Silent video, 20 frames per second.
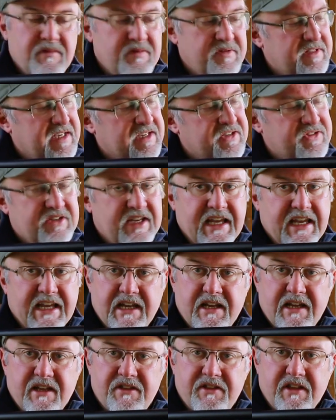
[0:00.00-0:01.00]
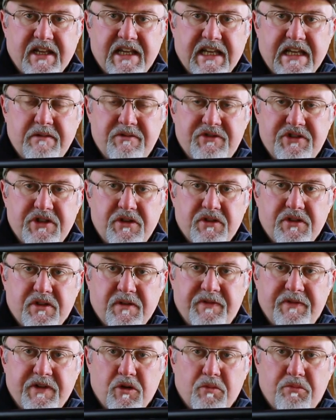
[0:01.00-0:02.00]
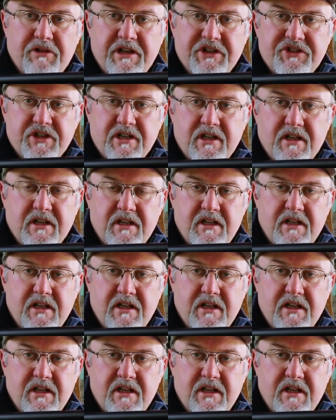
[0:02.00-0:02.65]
disc here that gives you the fill pressure